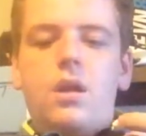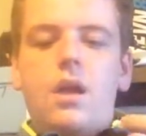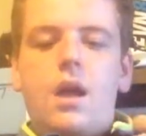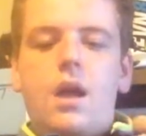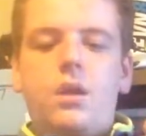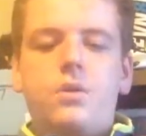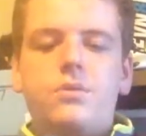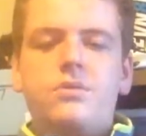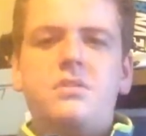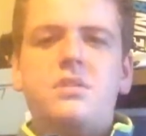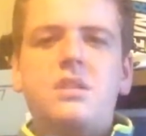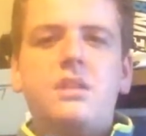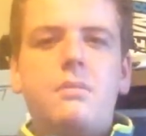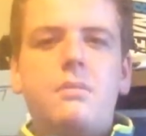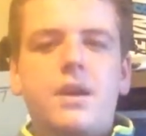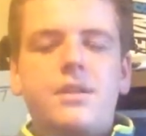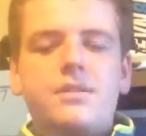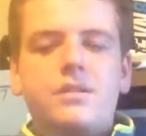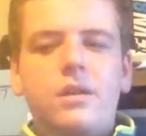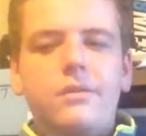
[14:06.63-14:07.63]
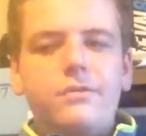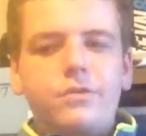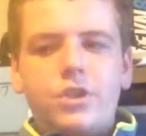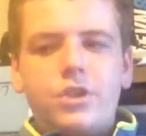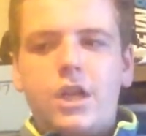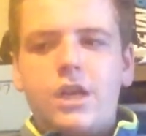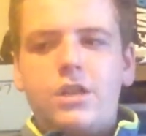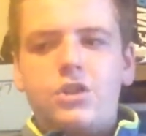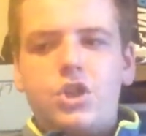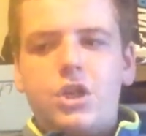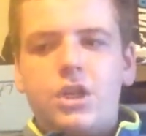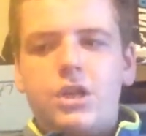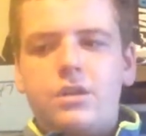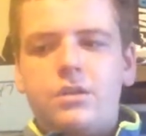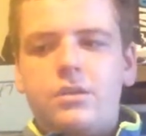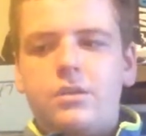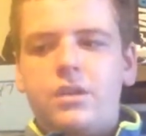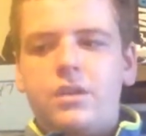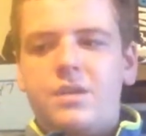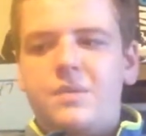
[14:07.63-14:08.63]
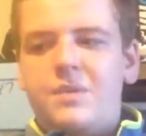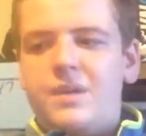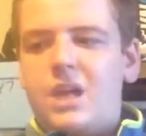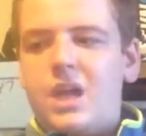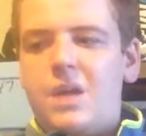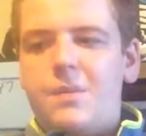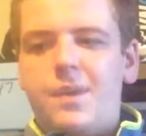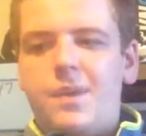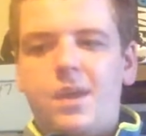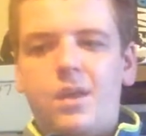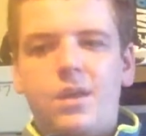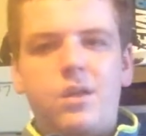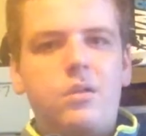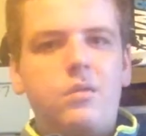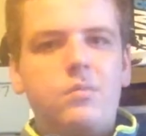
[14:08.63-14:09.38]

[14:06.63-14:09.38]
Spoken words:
I don't see myself changing and becoming